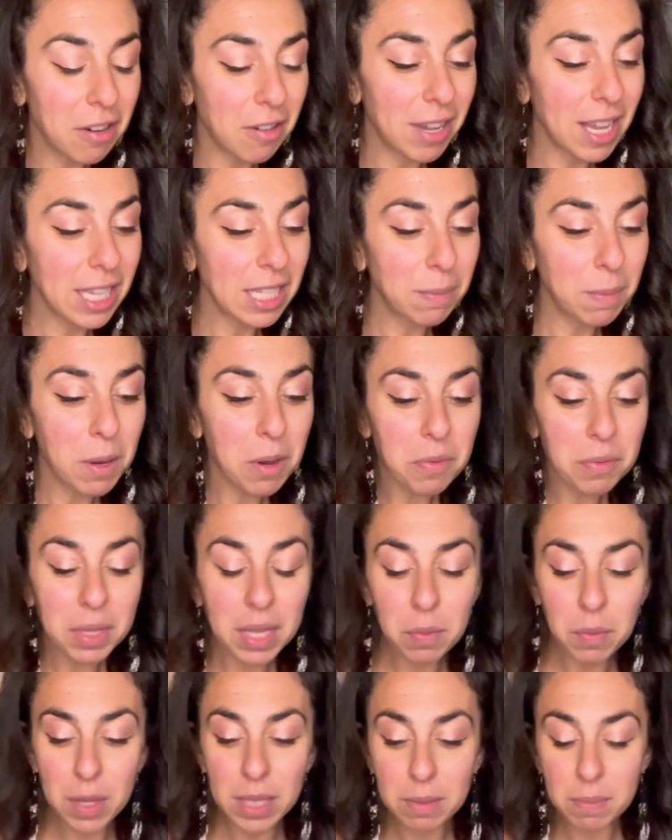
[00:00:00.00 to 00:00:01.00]
Okay, Spirit really
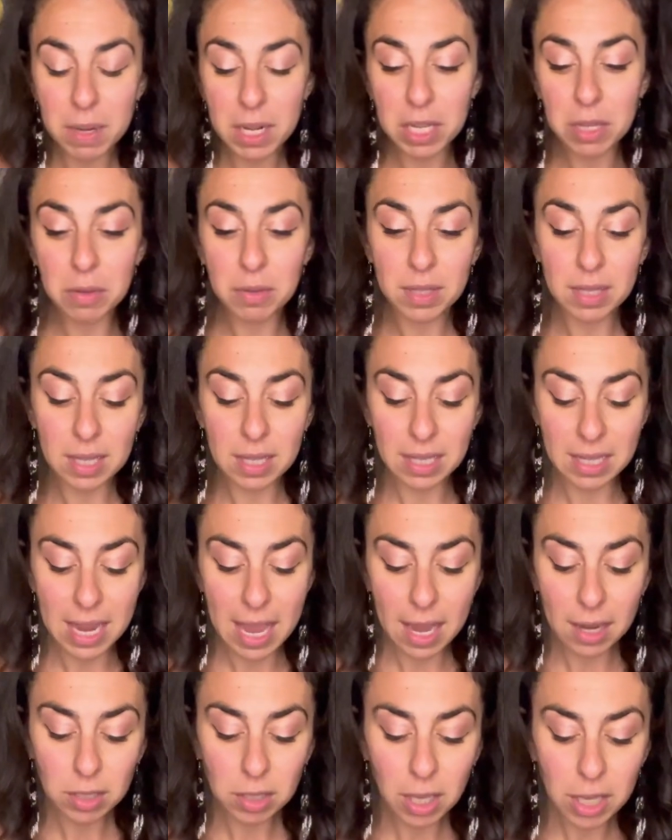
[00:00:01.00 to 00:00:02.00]
wants me to use this
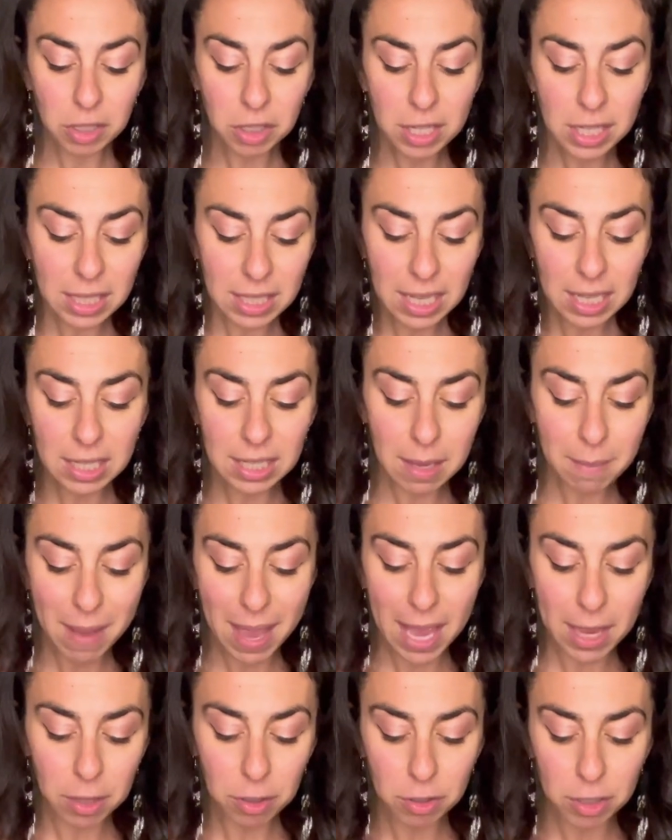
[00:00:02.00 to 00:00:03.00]
deck. So let's just see some
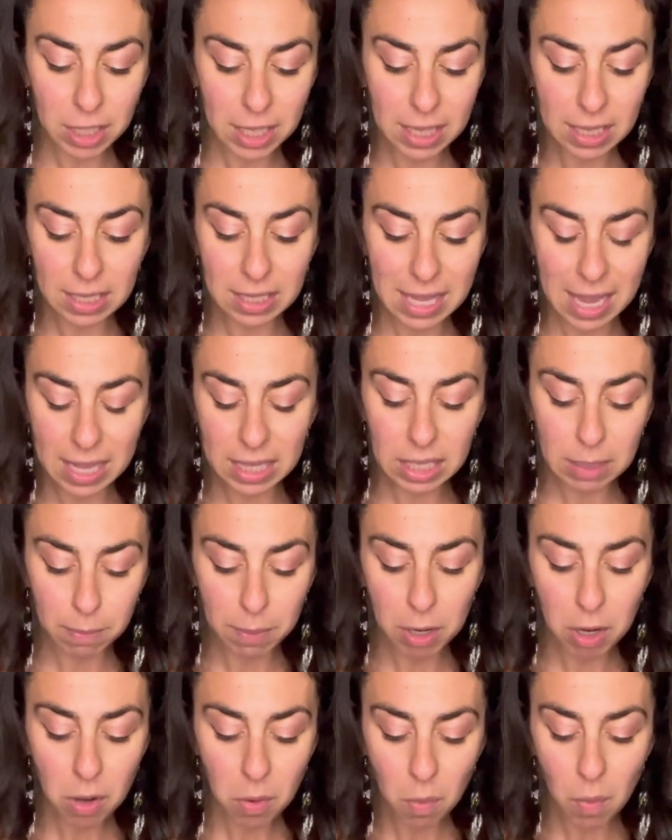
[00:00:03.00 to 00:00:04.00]
energies that
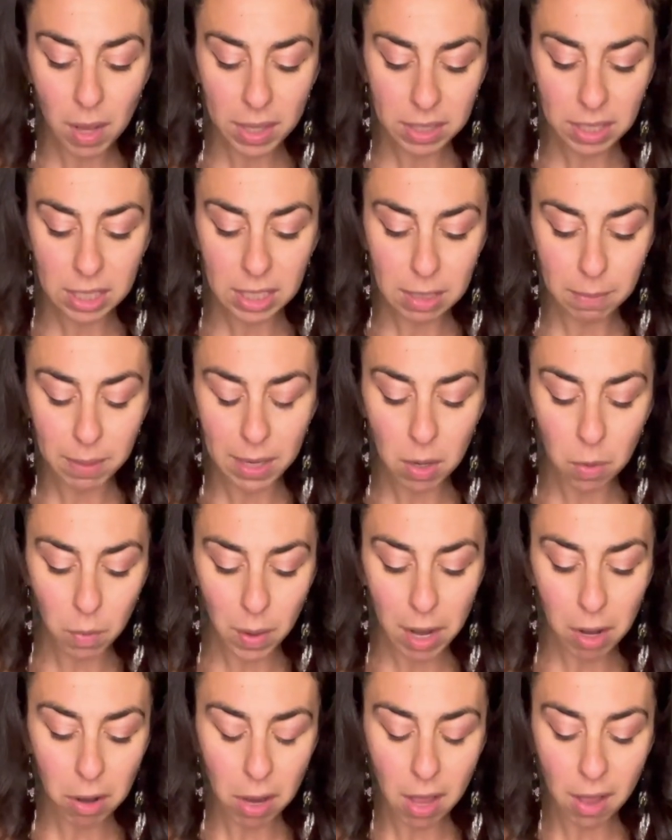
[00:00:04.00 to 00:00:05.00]
Spirit wants us to be
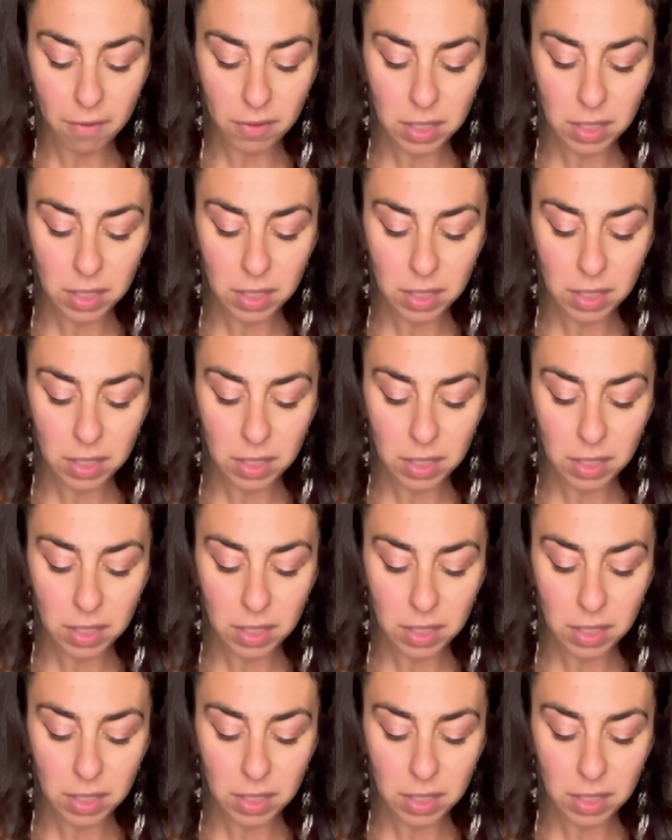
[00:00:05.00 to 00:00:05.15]
aware of.